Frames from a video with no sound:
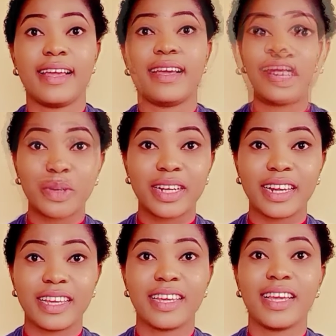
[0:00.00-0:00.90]

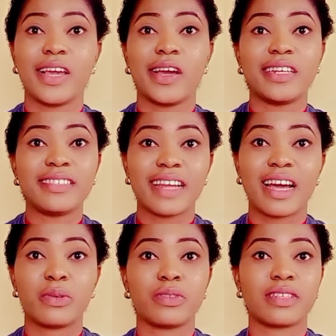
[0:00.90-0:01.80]
Quickly,
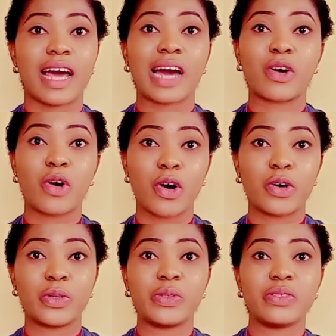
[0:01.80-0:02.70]
nouns are
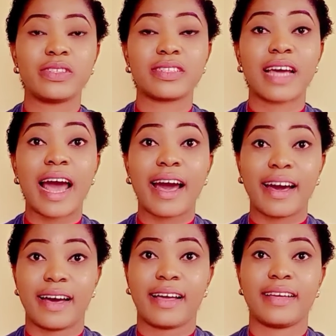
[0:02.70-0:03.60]
called
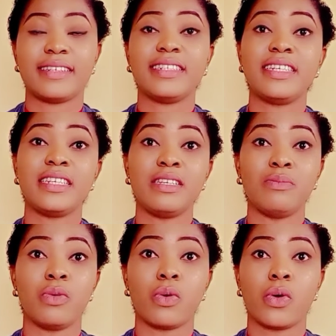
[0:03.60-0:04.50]
aha in
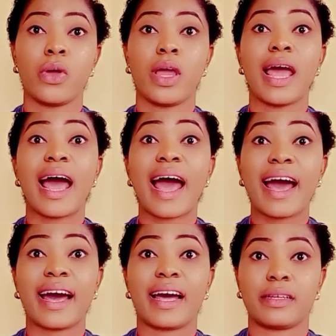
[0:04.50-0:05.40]
Igbo.
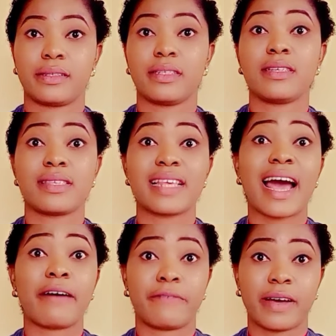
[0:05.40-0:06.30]
Aha is
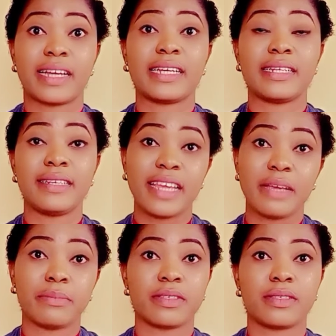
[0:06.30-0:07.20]
apa,
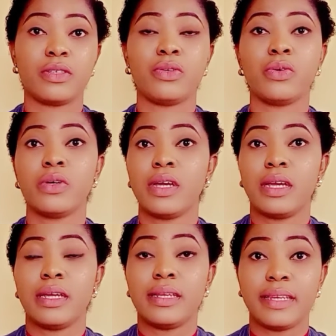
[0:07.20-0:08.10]
names,
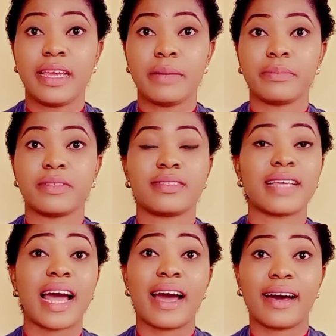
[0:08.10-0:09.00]
names.
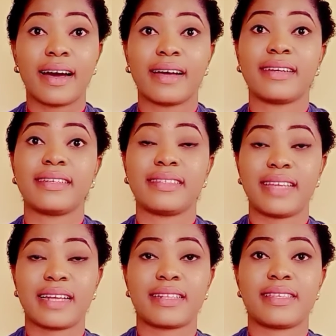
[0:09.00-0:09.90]
Aha,
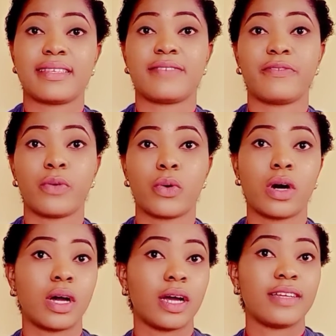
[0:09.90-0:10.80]
that is for
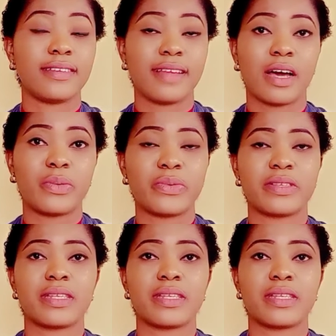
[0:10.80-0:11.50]
nouns.